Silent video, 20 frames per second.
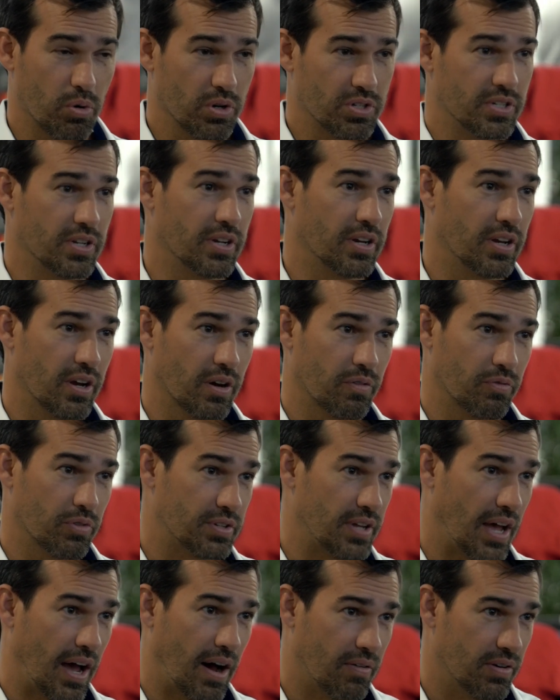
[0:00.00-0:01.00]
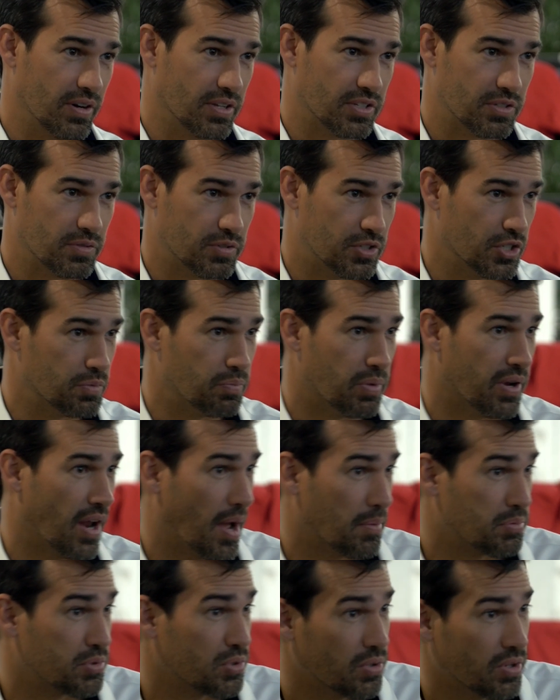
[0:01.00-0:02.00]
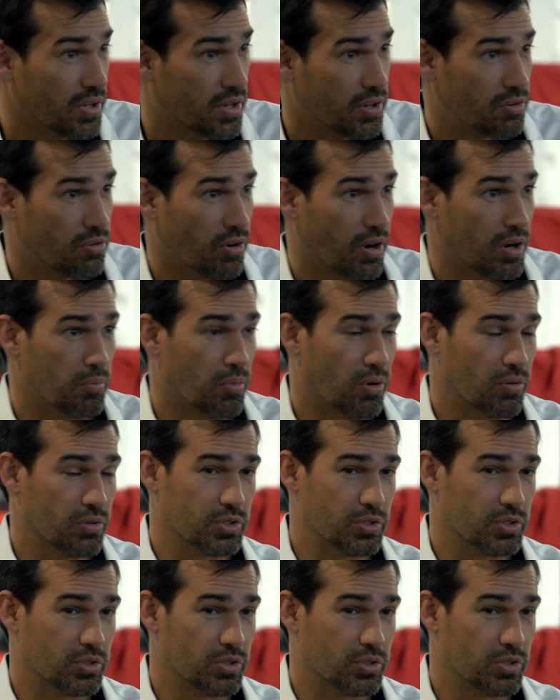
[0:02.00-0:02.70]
we're seeing here for talent, it's just been absolutely incredible.